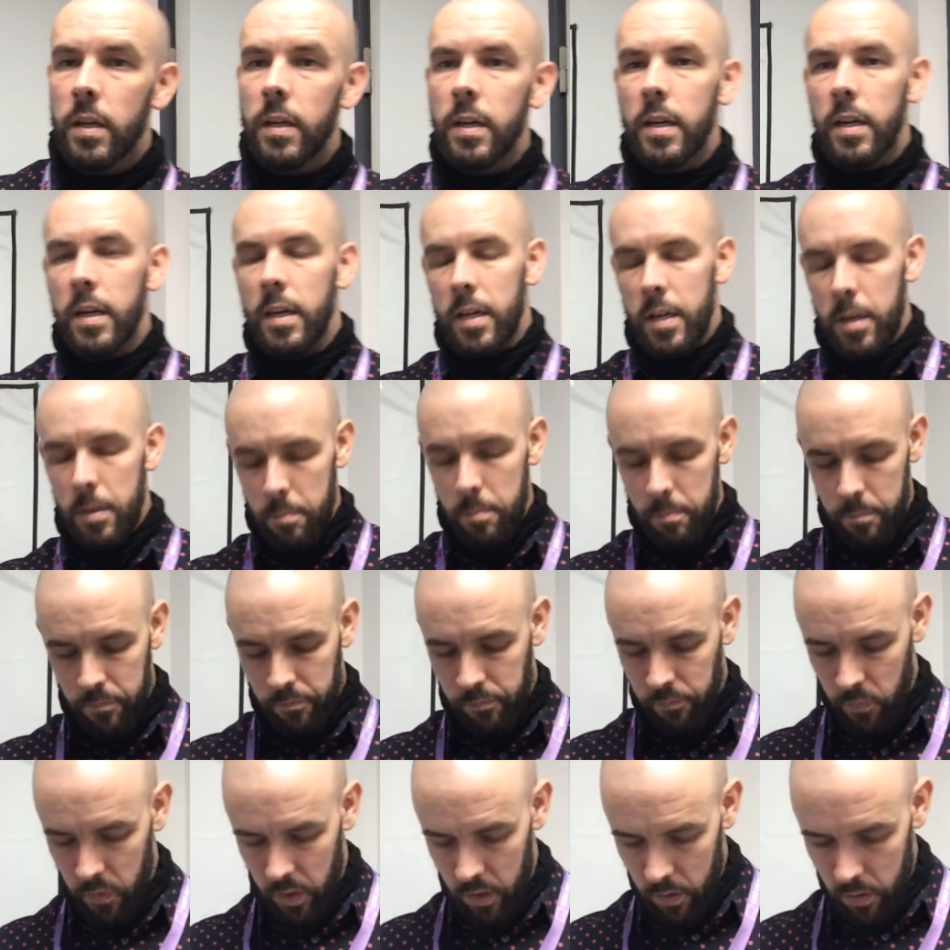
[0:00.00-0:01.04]
And
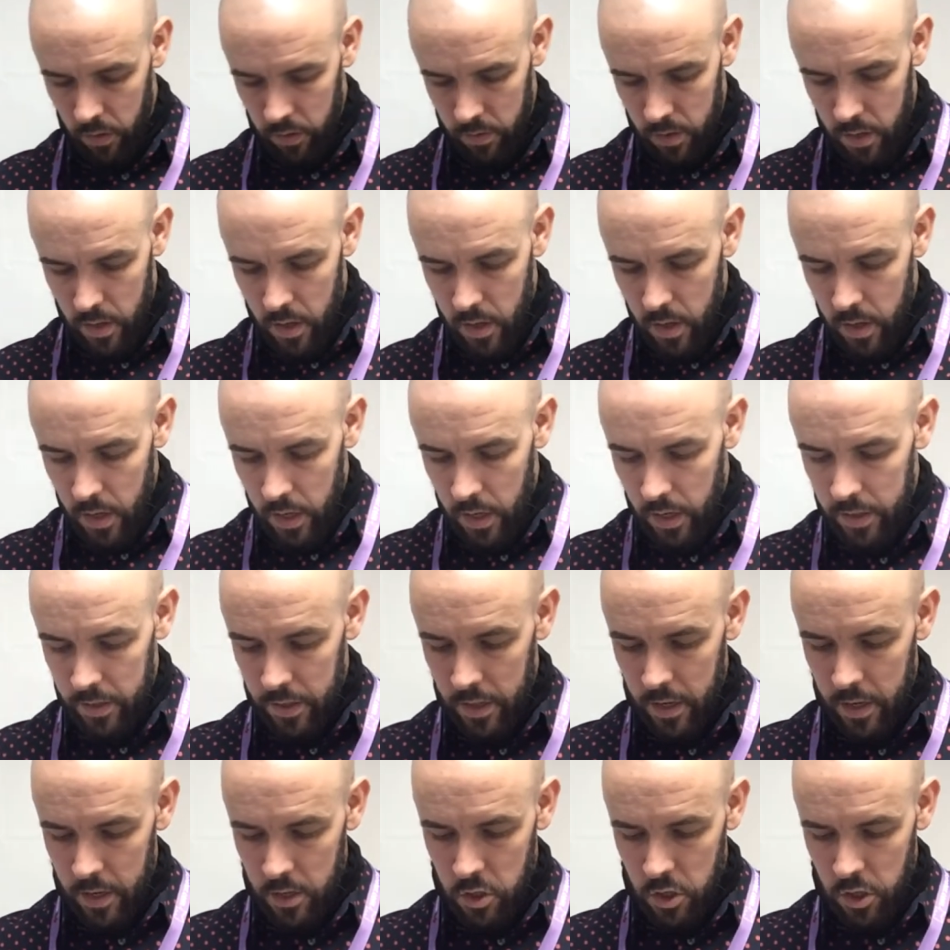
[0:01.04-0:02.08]

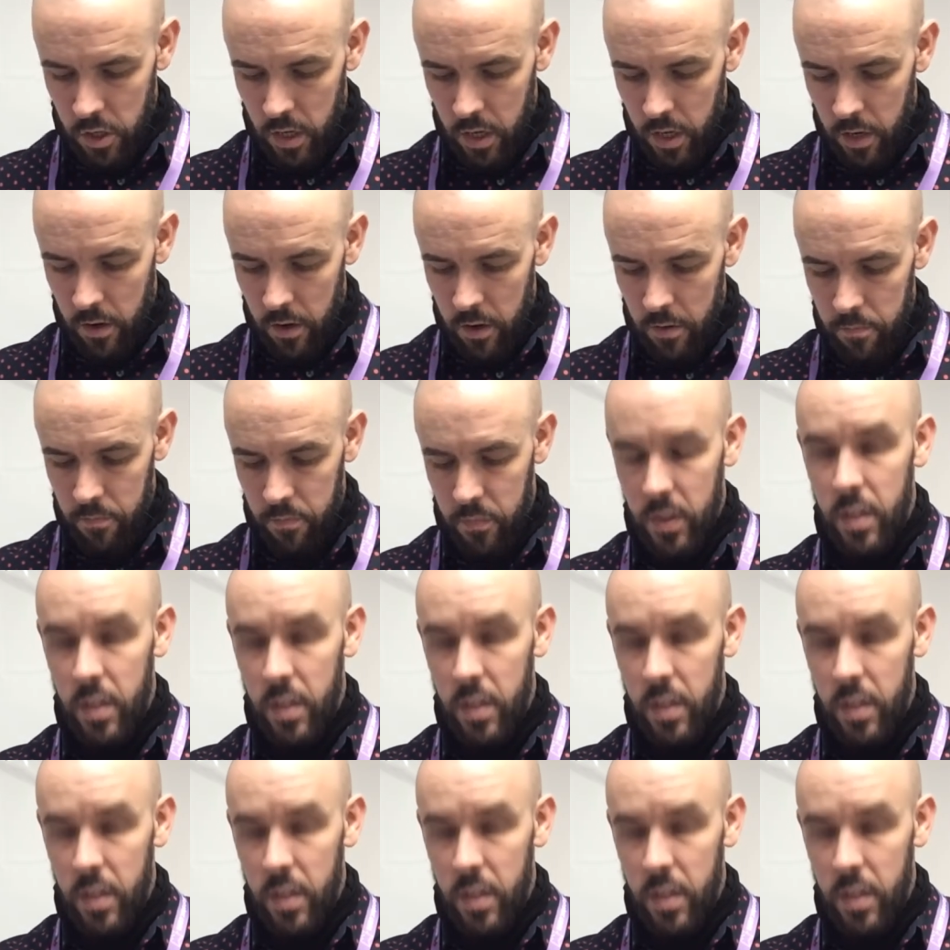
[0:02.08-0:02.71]
the originator,